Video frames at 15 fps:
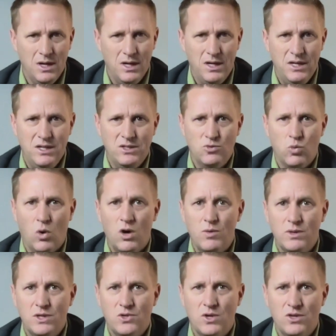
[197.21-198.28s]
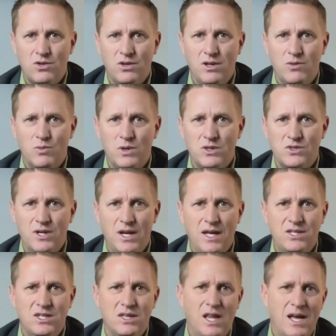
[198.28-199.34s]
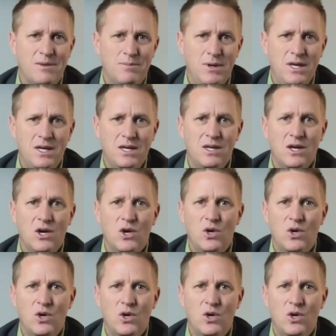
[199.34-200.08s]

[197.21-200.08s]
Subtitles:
is work with a trusted real estate agent like me